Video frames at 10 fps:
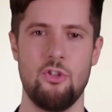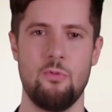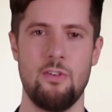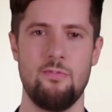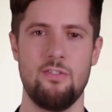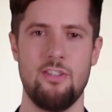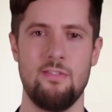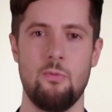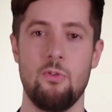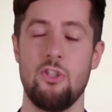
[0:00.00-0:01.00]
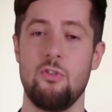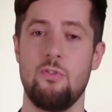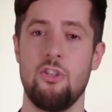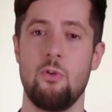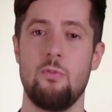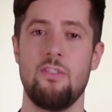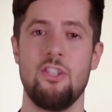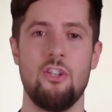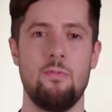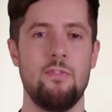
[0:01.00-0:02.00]
You might find that what you thought was a
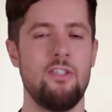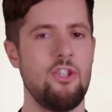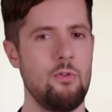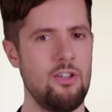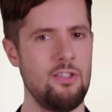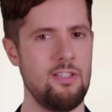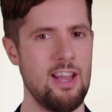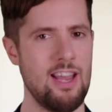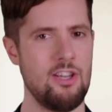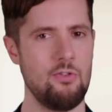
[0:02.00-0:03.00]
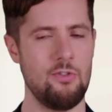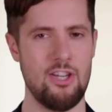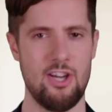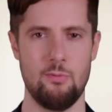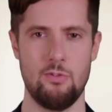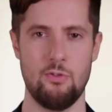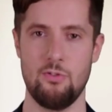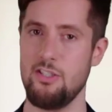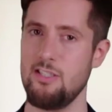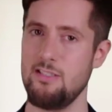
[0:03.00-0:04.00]
terrible situation is actually an
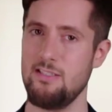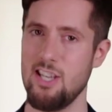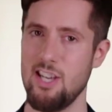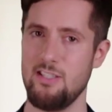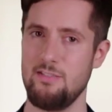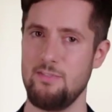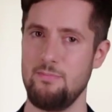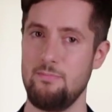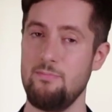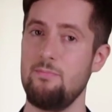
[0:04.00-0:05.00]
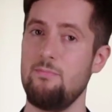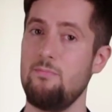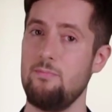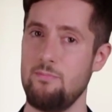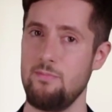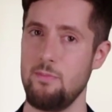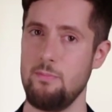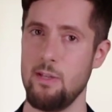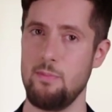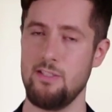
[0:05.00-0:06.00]
opportunity in disguise.
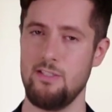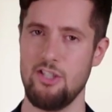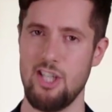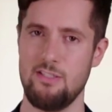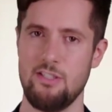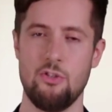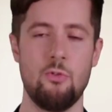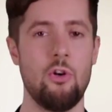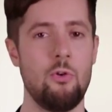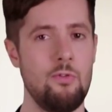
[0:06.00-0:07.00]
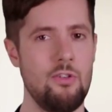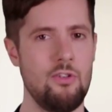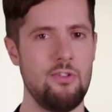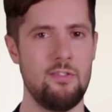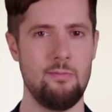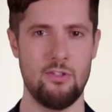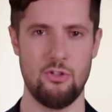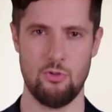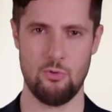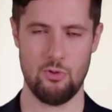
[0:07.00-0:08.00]
Maybe it's a chance to grow, to learn something
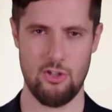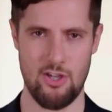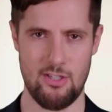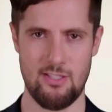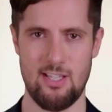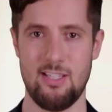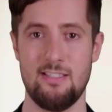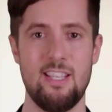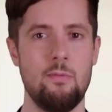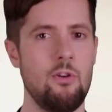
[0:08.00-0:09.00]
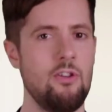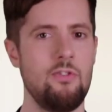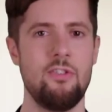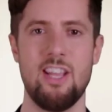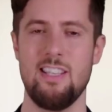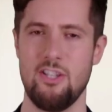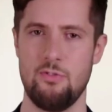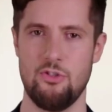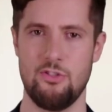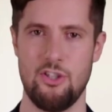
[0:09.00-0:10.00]
new, or to gain a deeper understanding
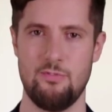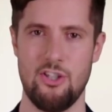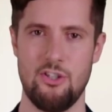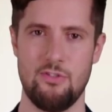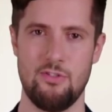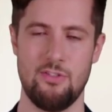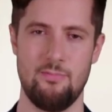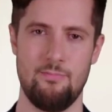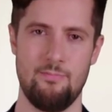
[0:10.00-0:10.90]
of yourself and others.